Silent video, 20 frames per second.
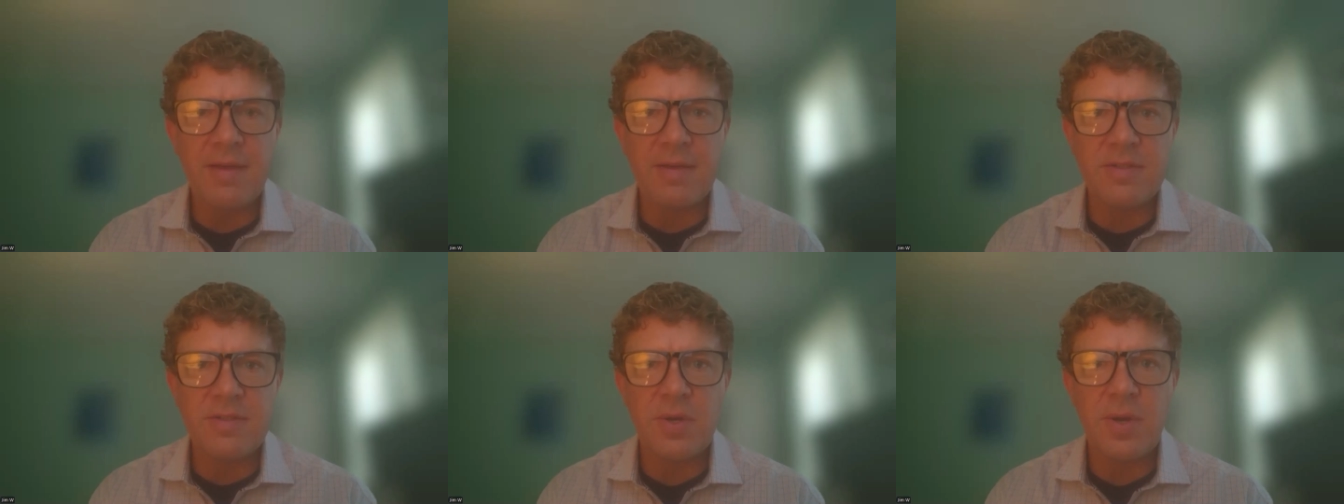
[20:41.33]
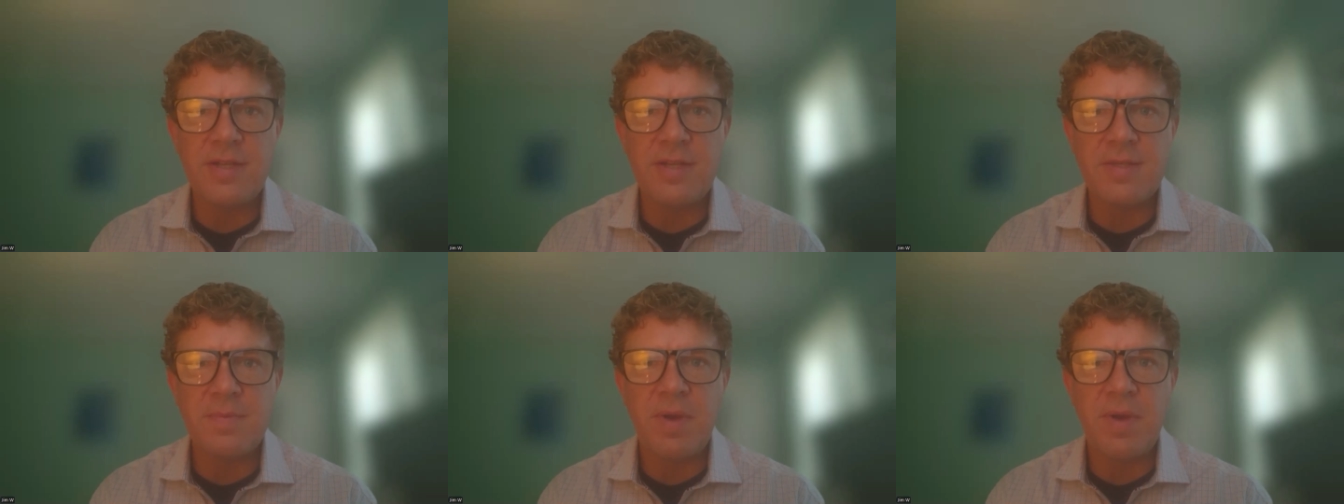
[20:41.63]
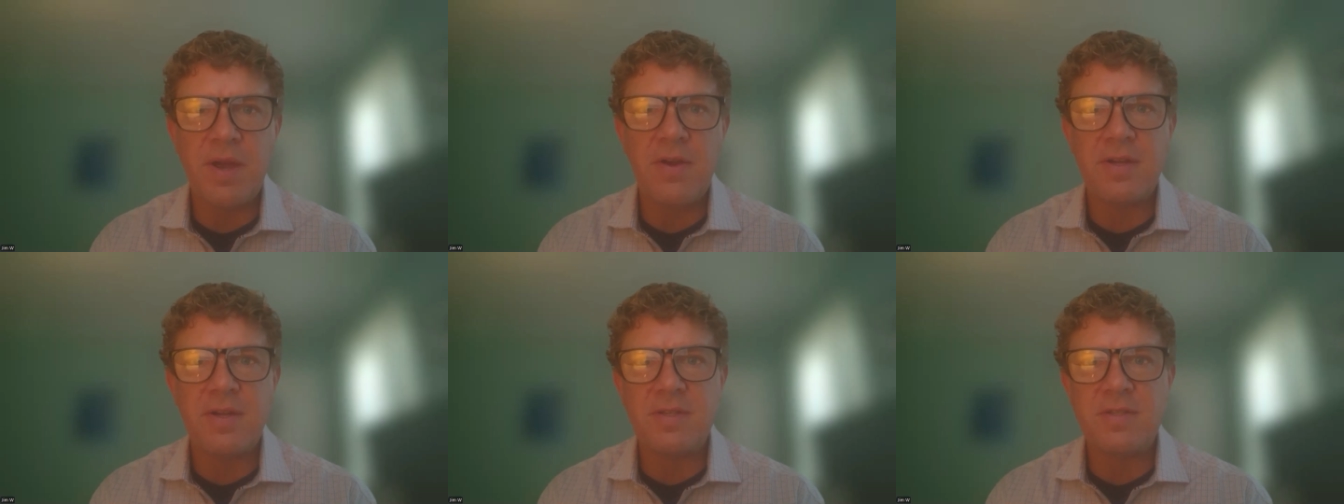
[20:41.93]

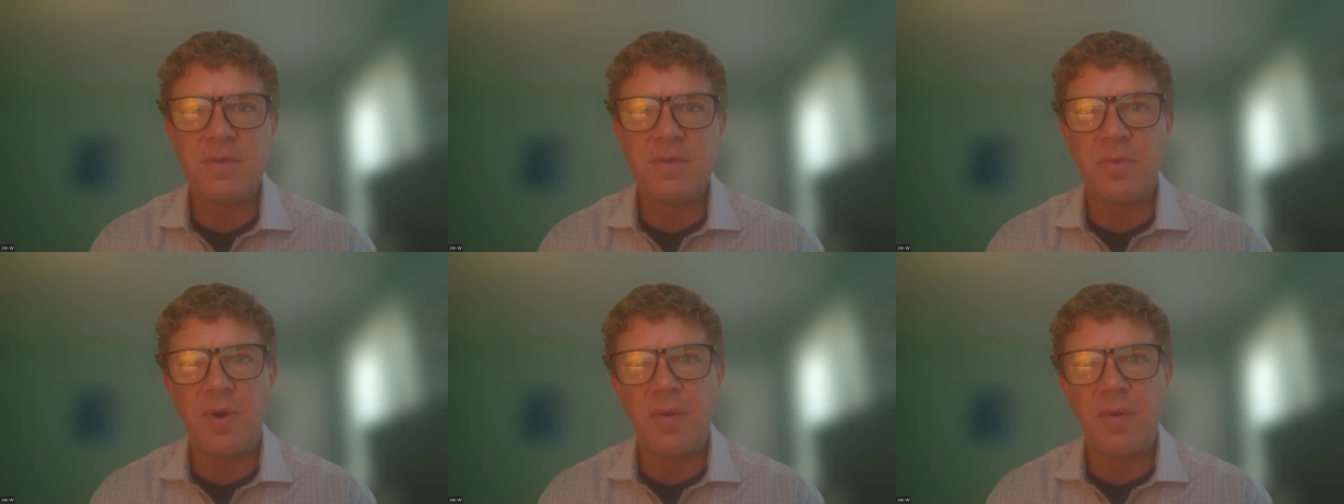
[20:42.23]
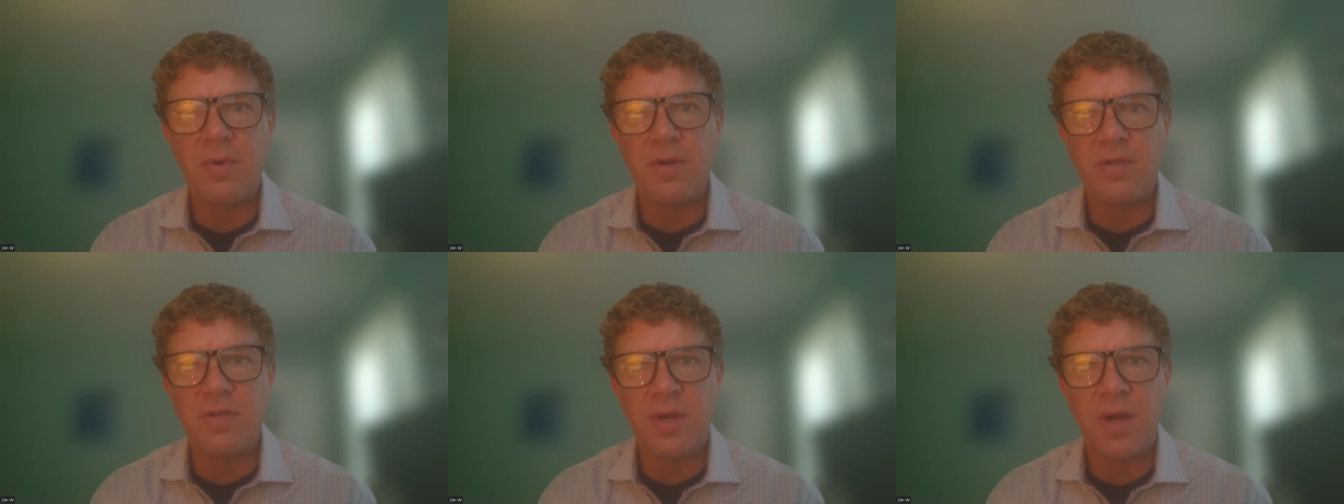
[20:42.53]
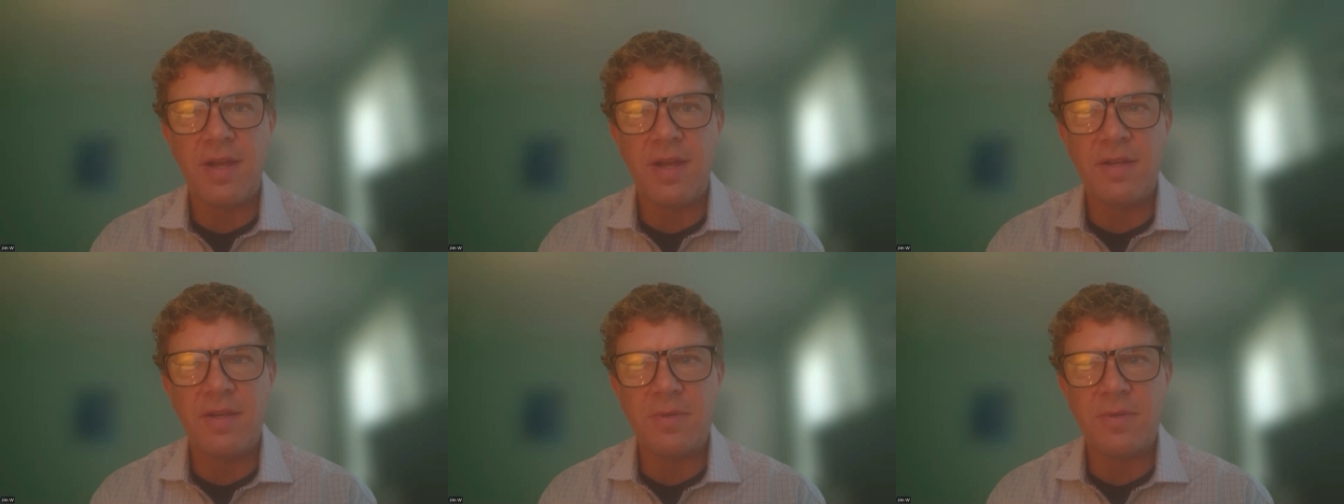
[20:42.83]
transparent as to what we're
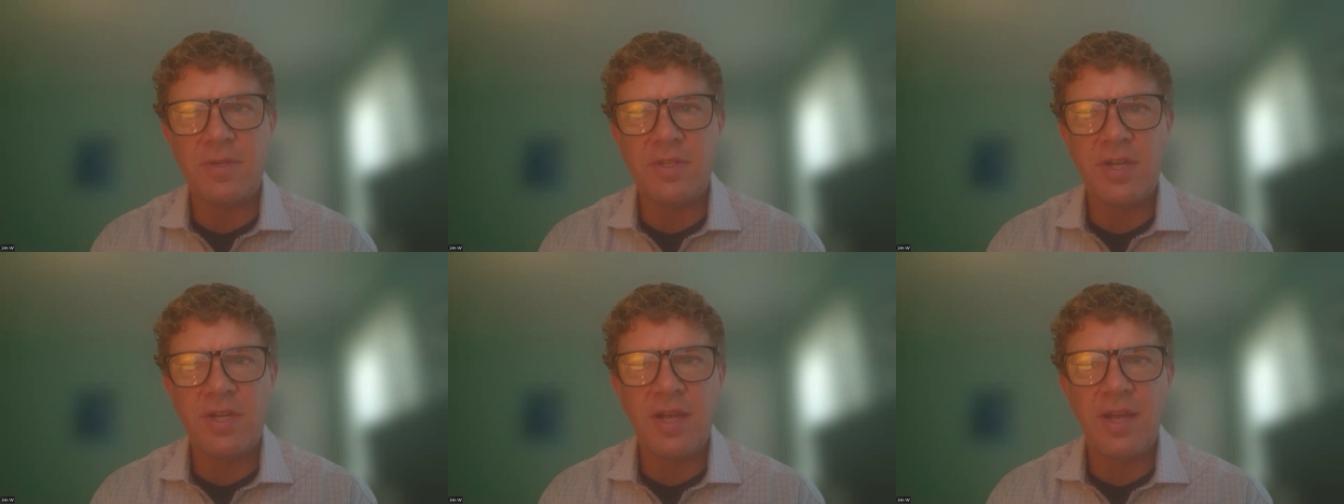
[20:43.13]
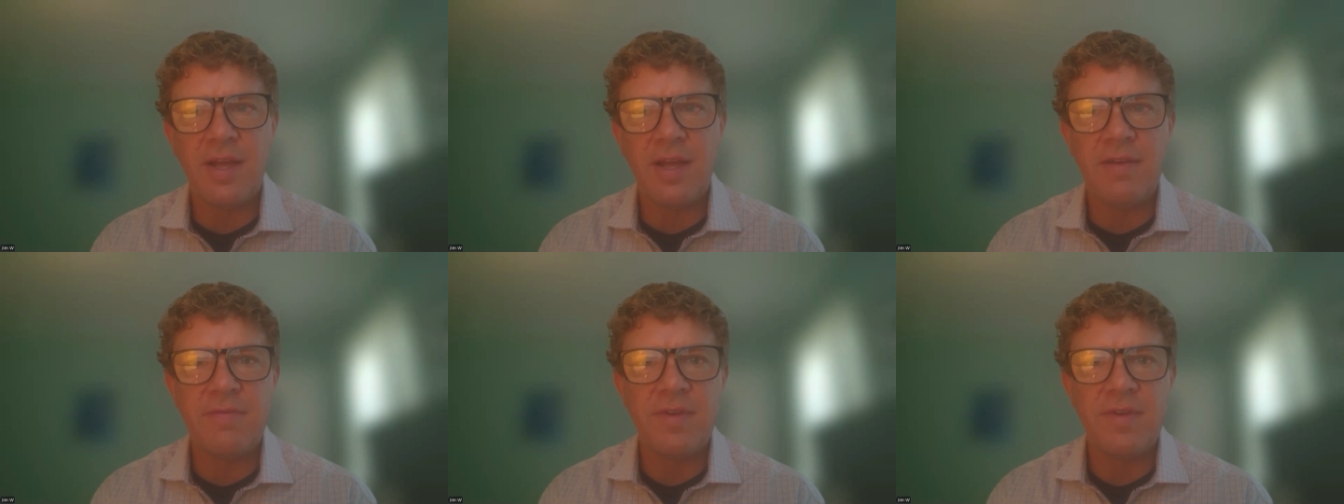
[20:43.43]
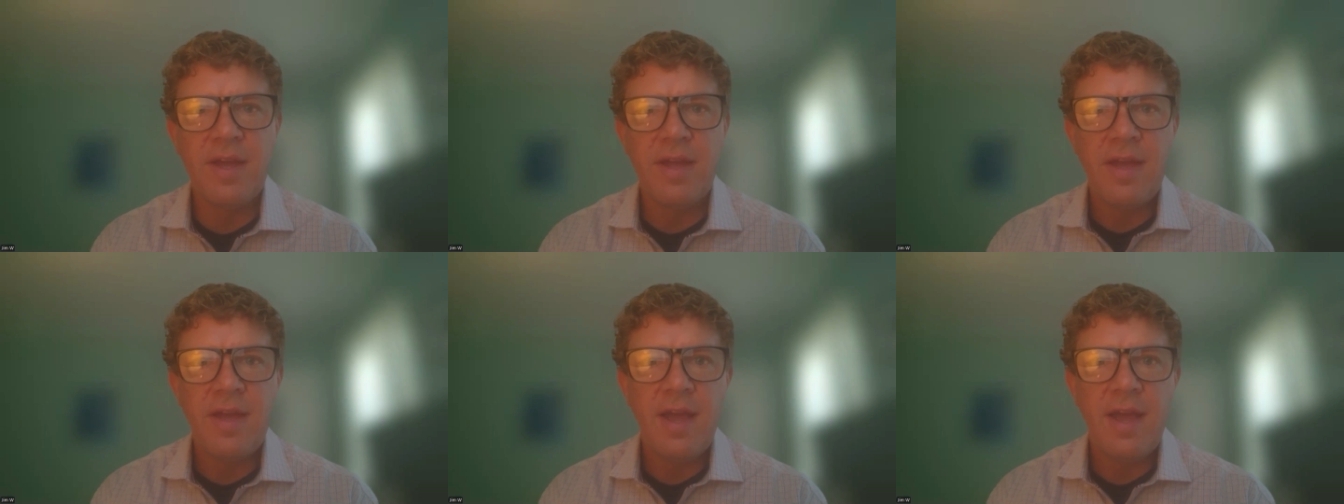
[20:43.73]
trying to achieve.